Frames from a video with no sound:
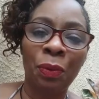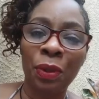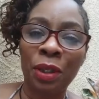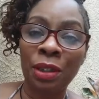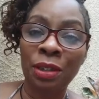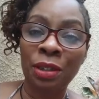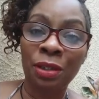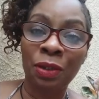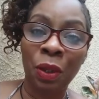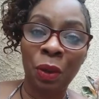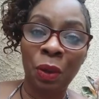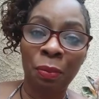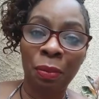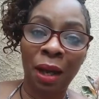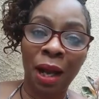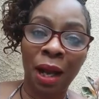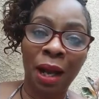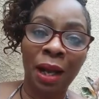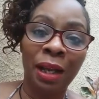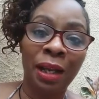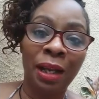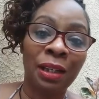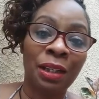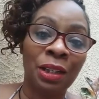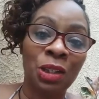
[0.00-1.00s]
weeks go
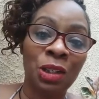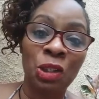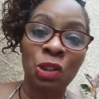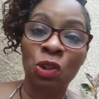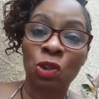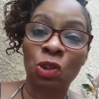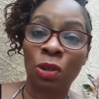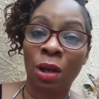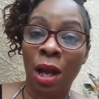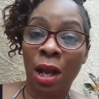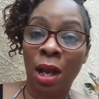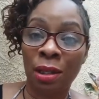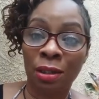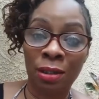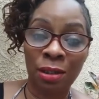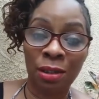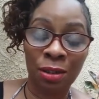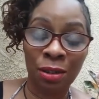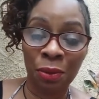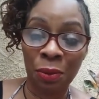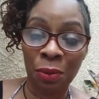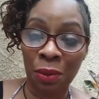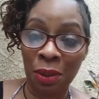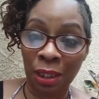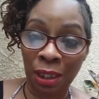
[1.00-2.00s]
by and then you try to
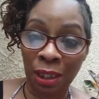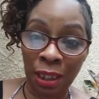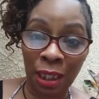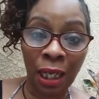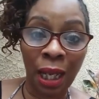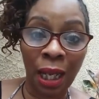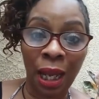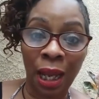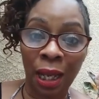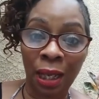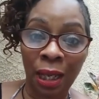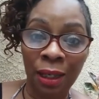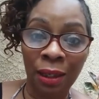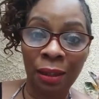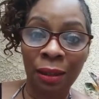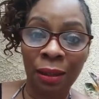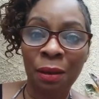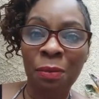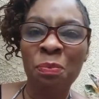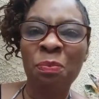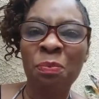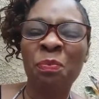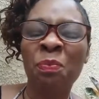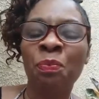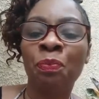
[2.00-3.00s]
do it again,
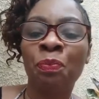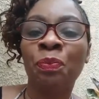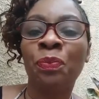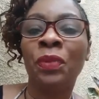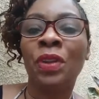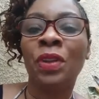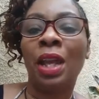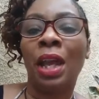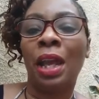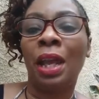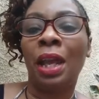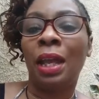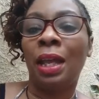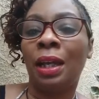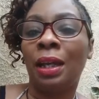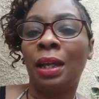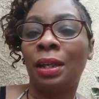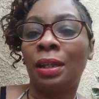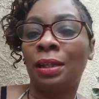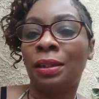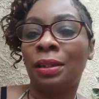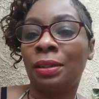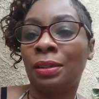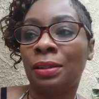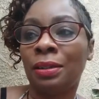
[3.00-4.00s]

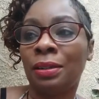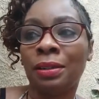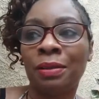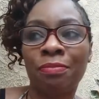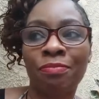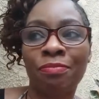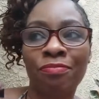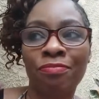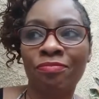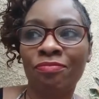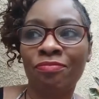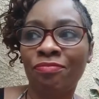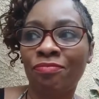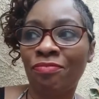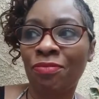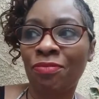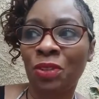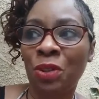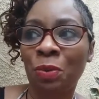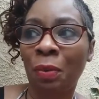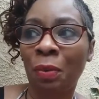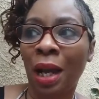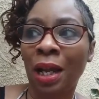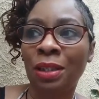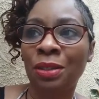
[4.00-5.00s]
and
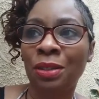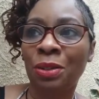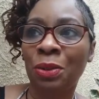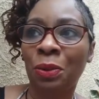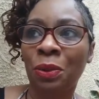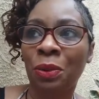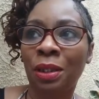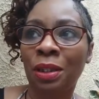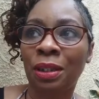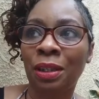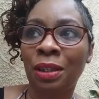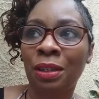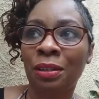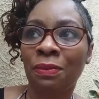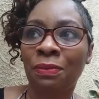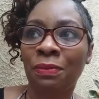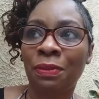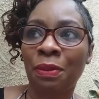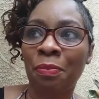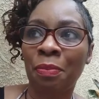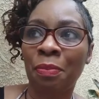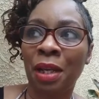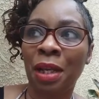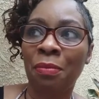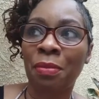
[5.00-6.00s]
you might do it then
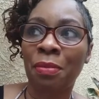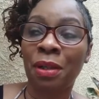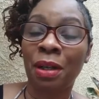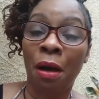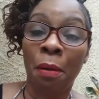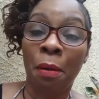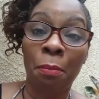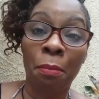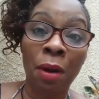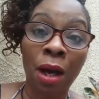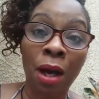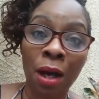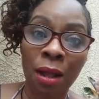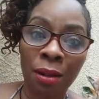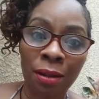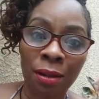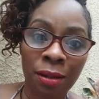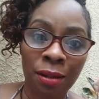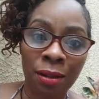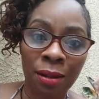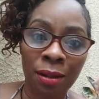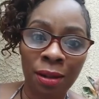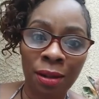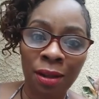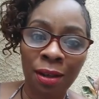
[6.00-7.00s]
for maybe a month
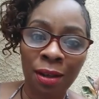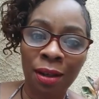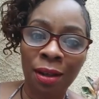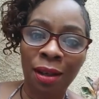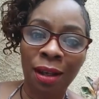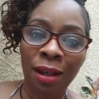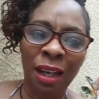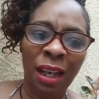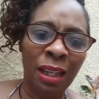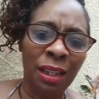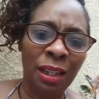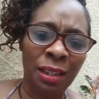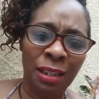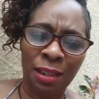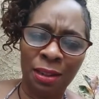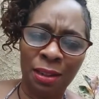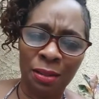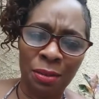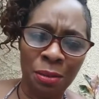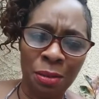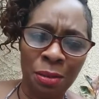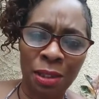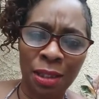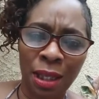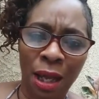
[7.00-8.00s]
and
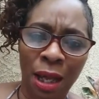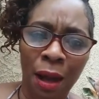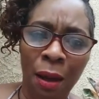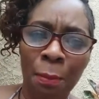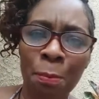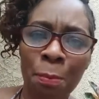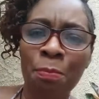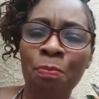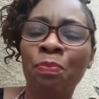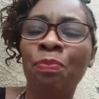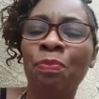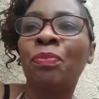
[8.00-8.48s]
then you stop.